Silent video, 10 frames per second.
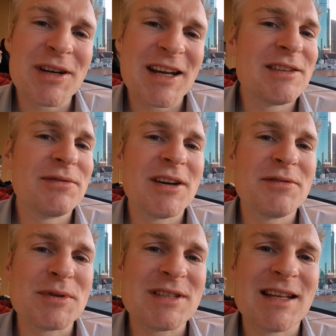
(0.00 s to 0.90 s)
or
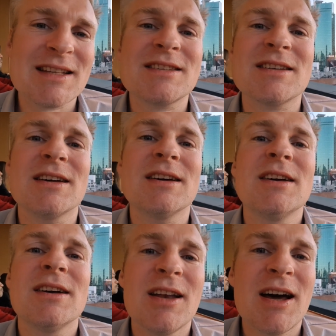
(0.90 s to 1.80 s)

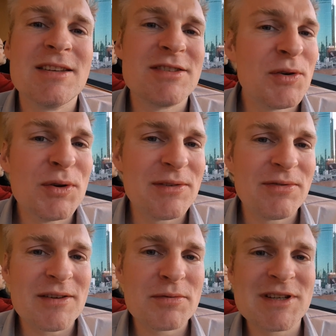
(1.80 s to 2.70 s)
95% likes and only
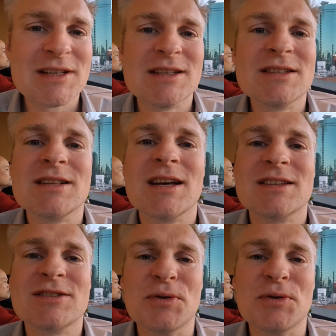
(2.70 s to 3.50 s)
5% dislikes.